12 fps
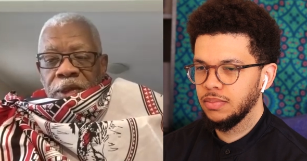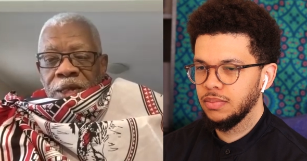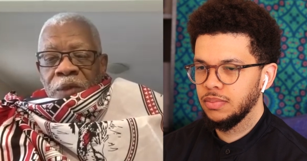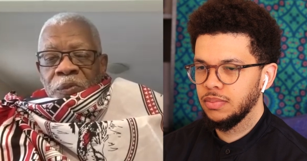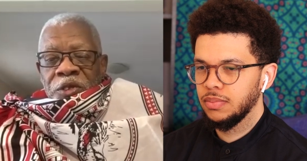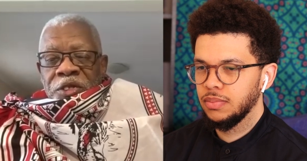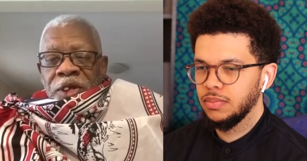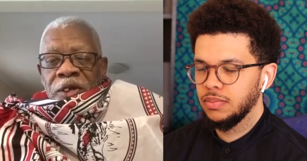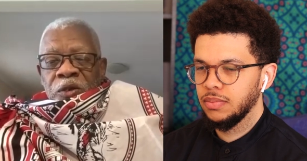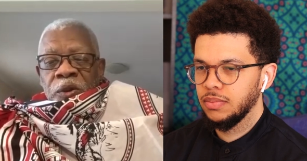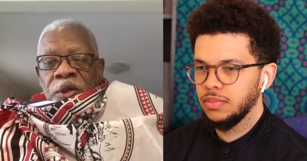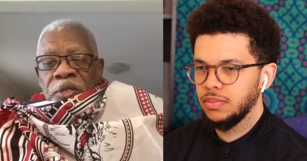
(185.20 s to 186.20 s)
Speaker 1: let me
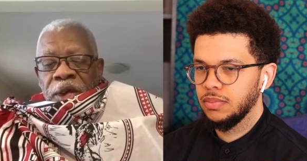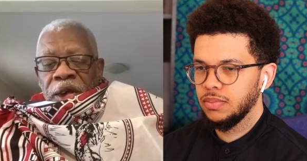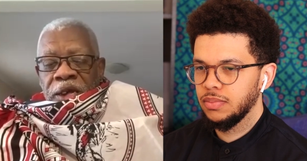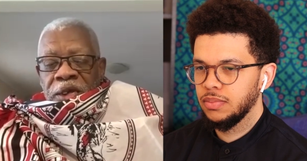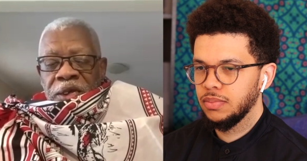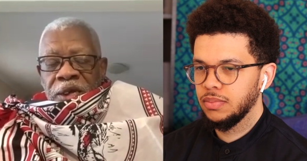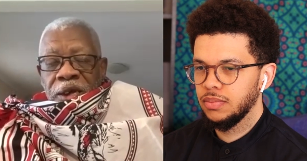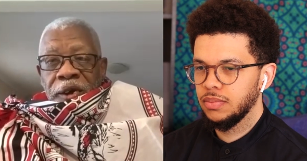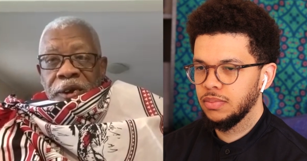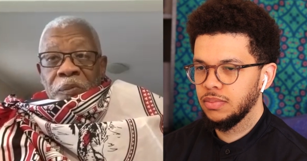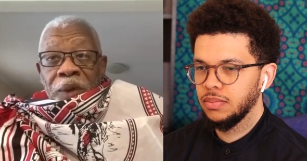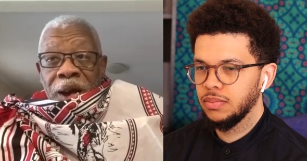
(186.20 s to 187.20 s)
start with a
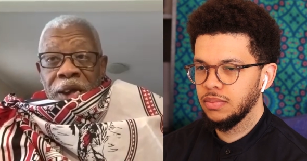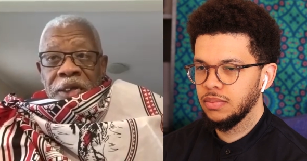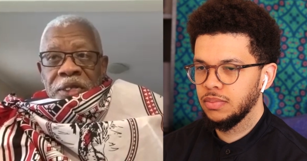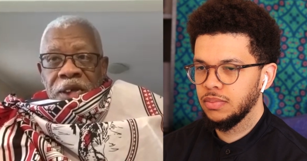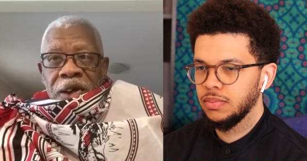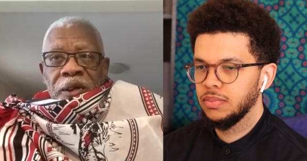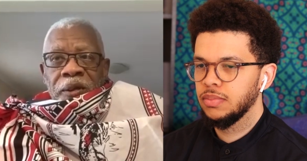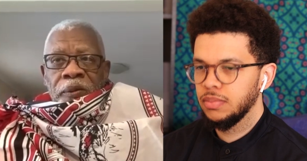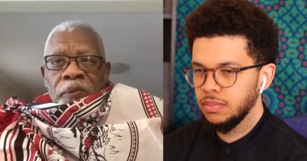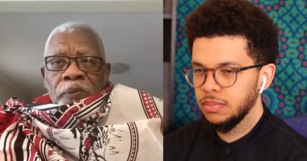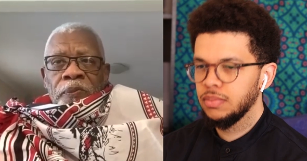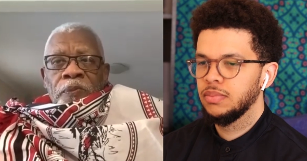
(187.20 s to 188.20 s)
reminder
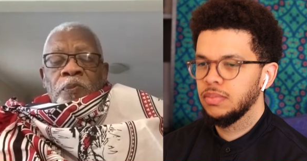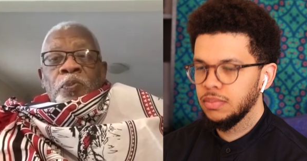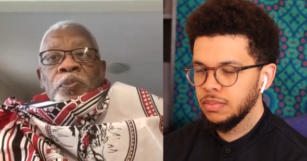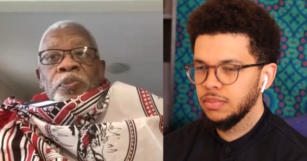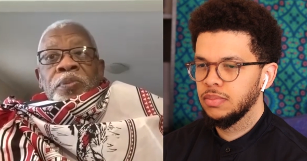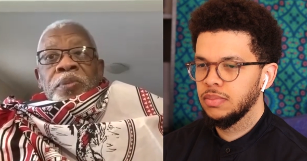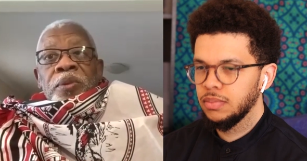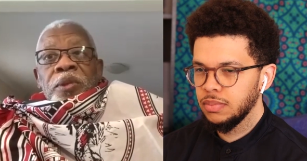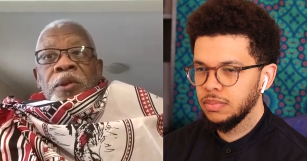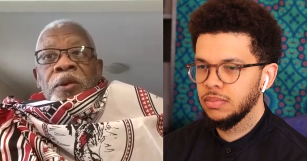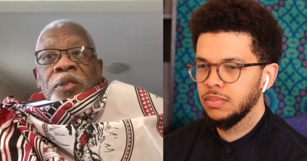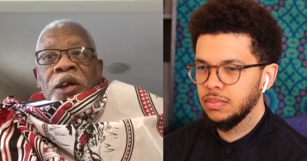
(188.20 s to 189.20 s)

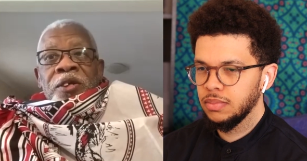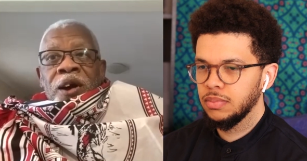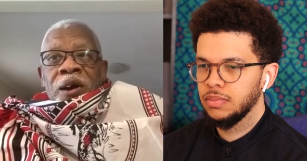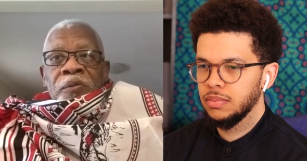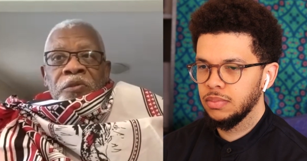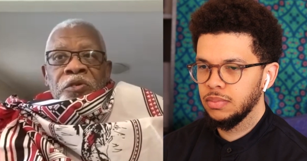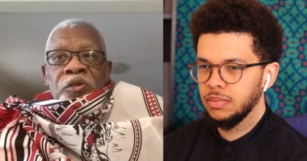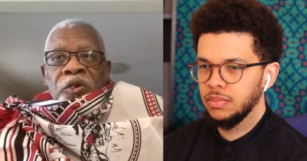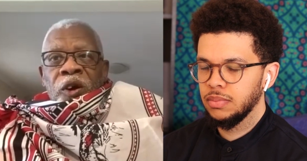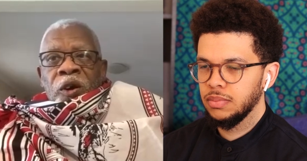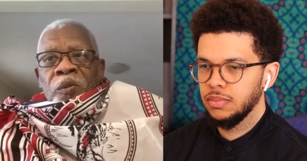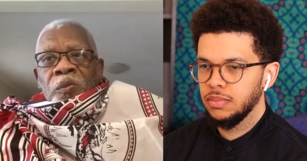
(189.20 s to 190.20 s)
that comes
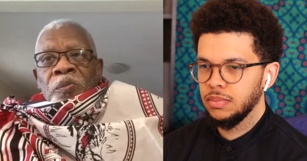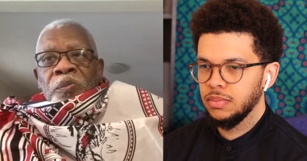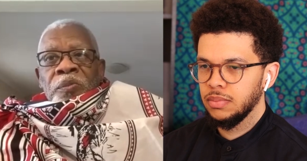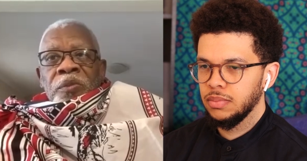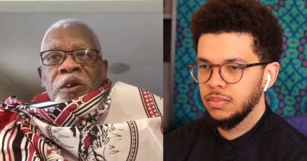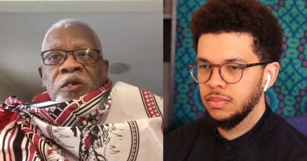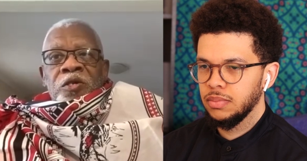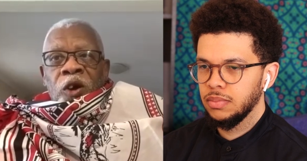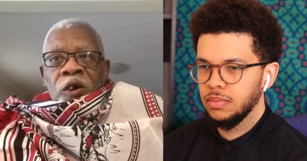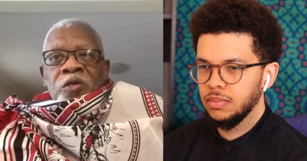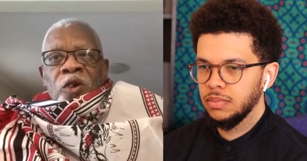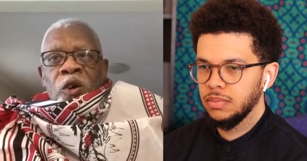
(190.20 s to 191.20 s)
from
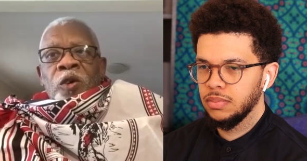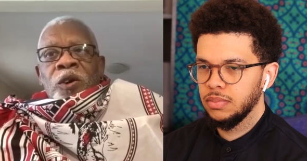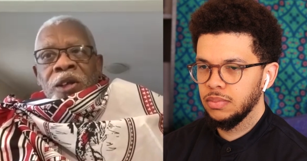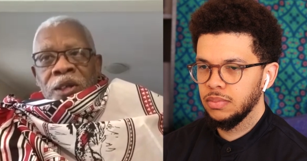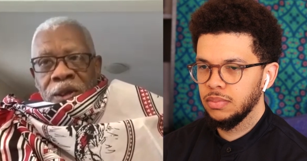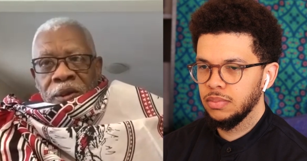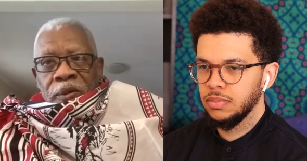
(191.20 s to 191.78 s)
George Orwell.